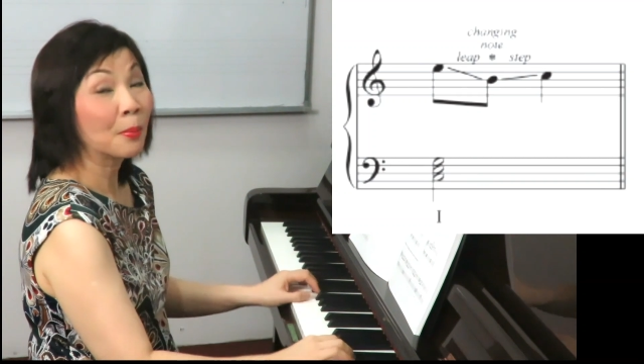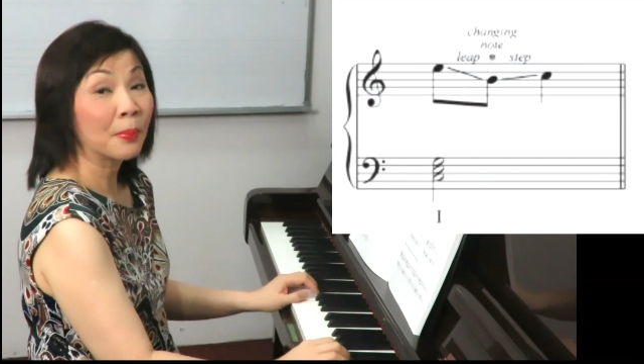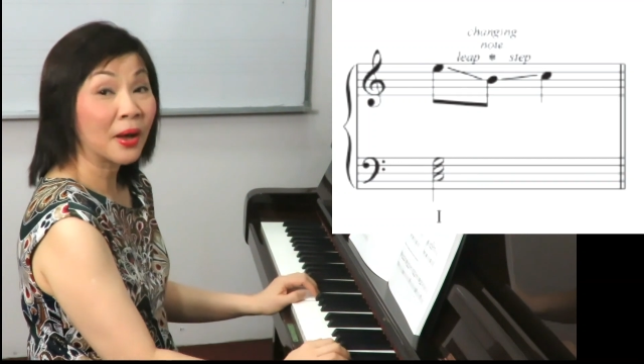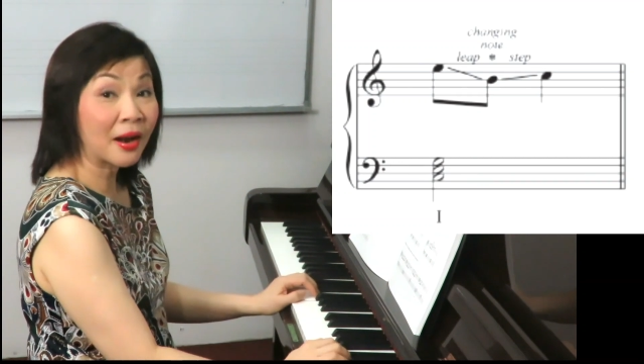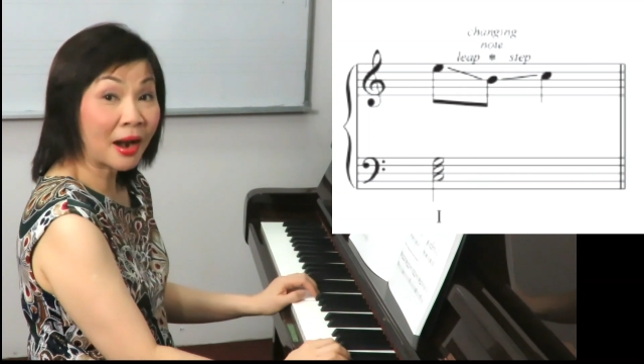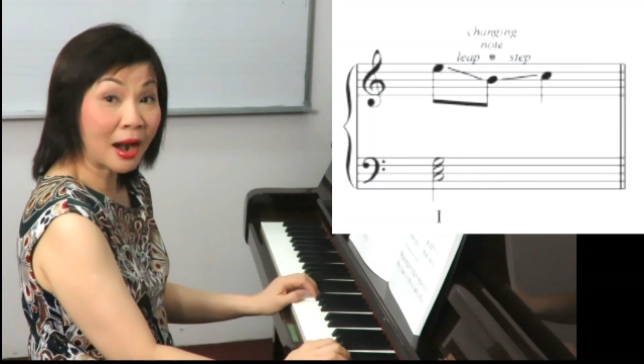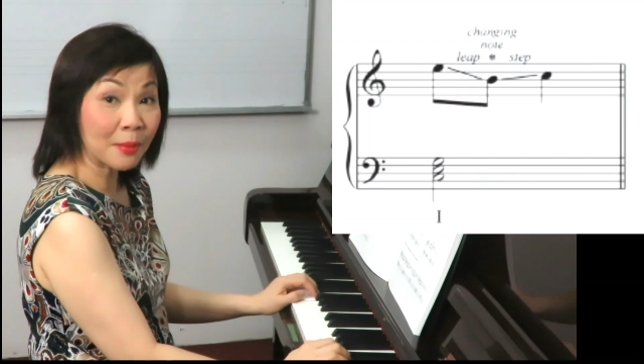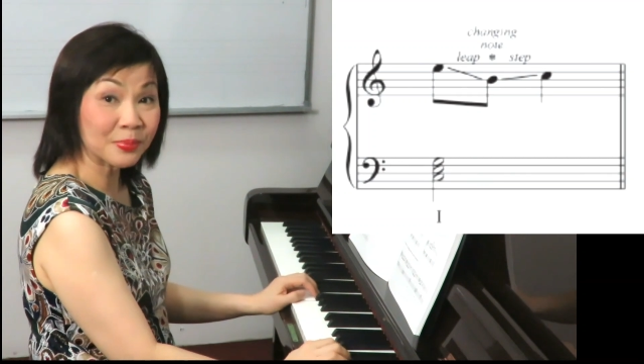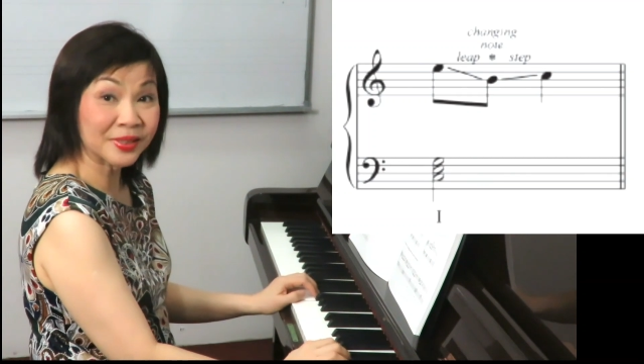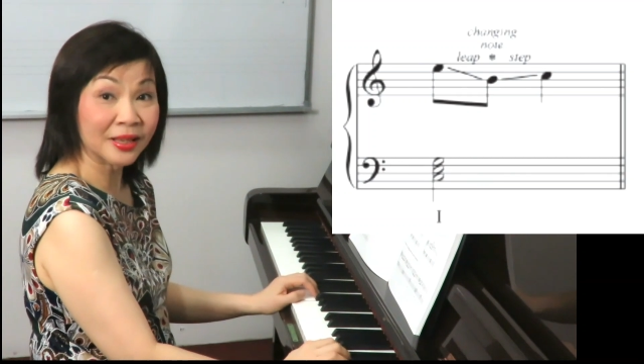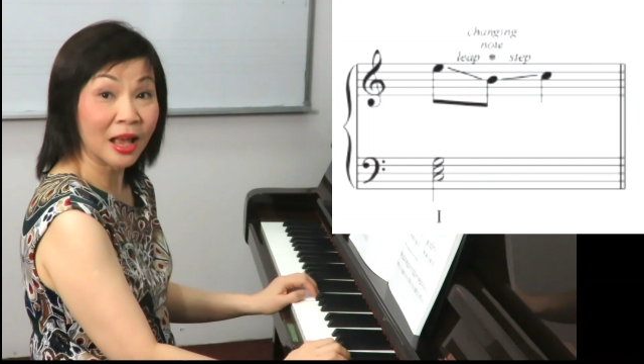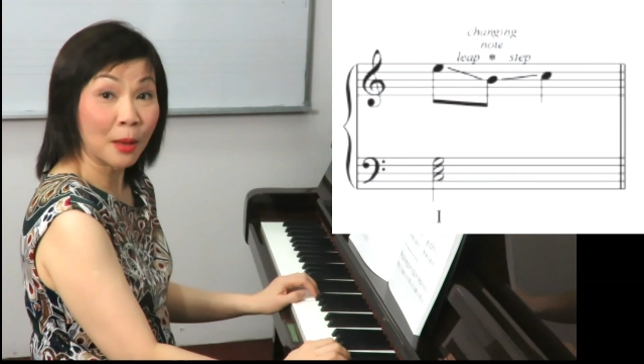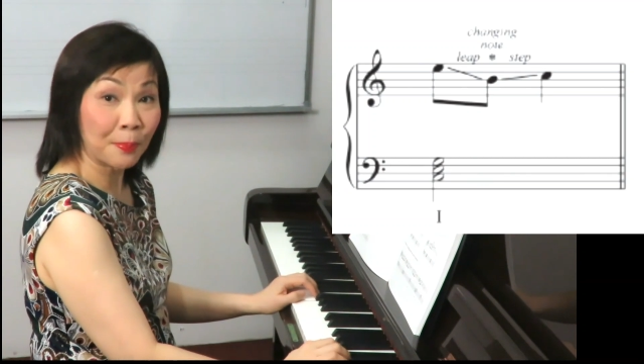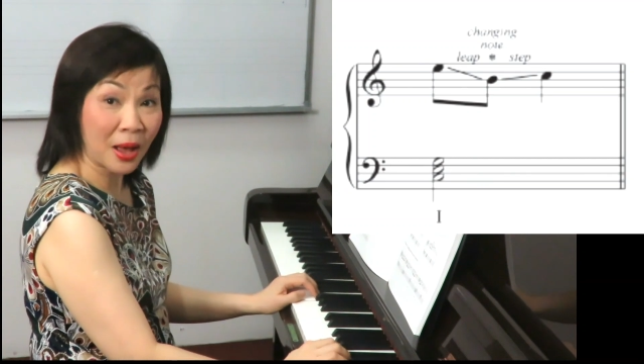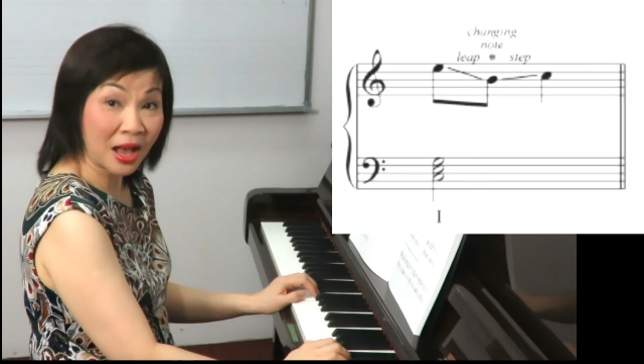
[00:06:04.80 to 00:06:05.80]
Perhaps
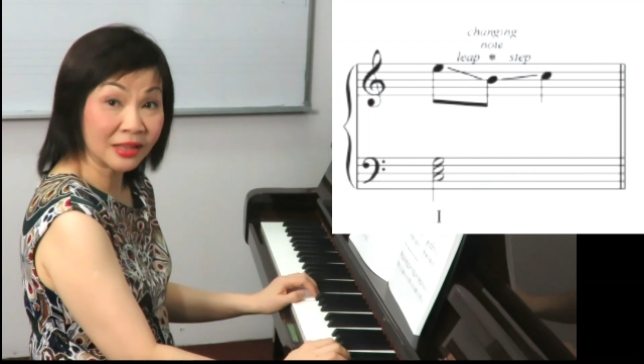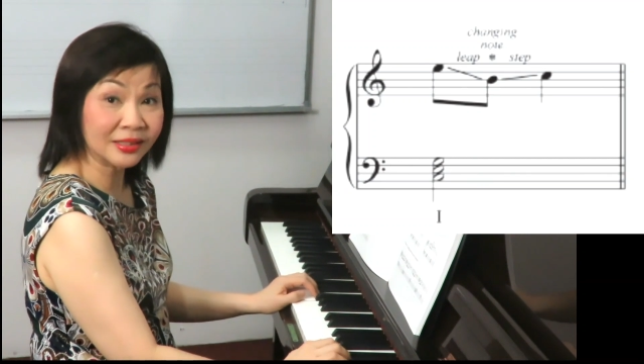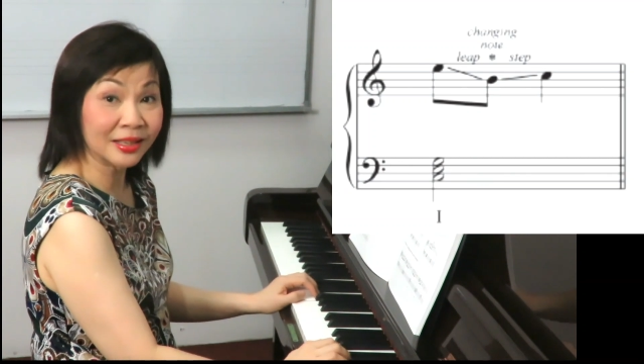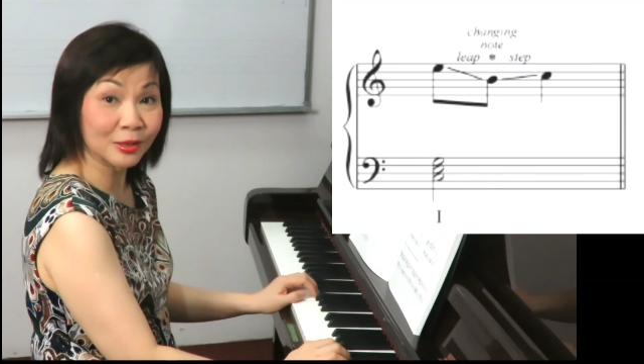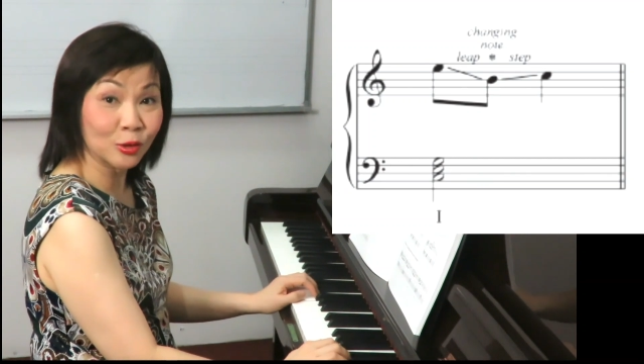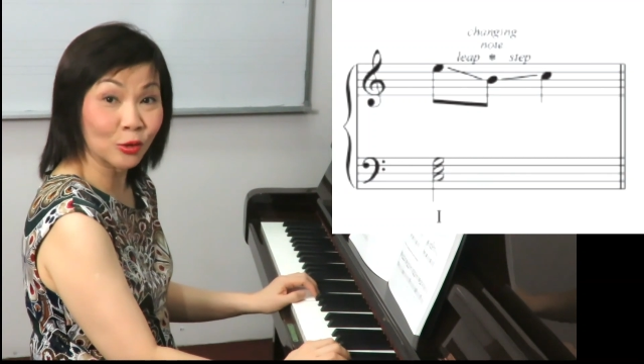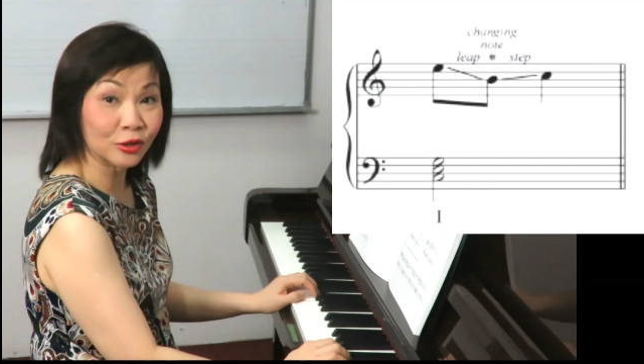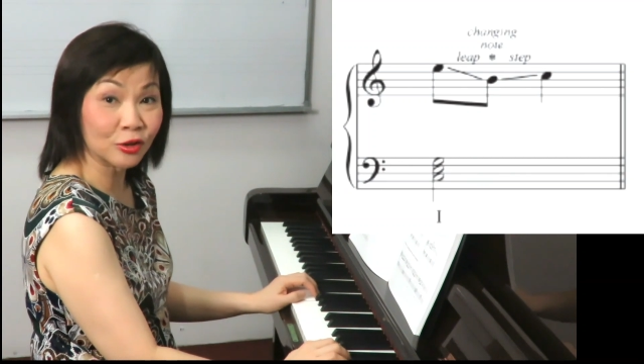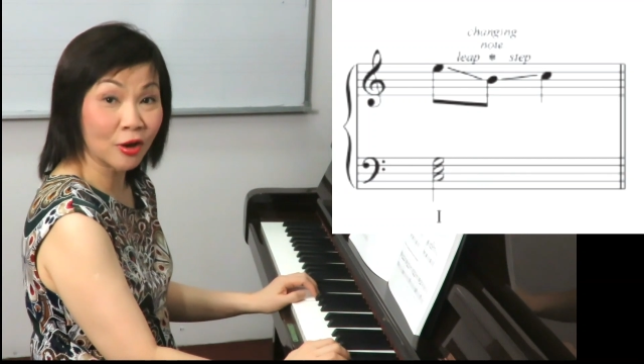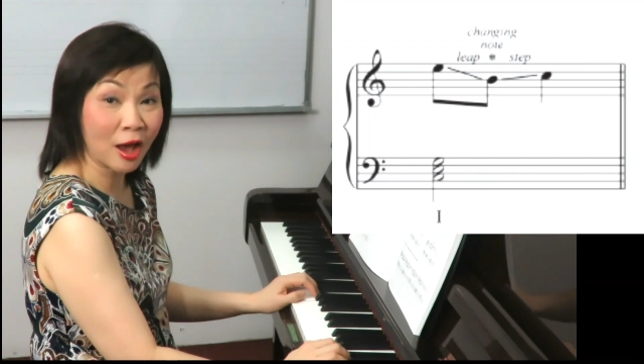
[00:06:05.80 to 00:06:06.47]
a passing note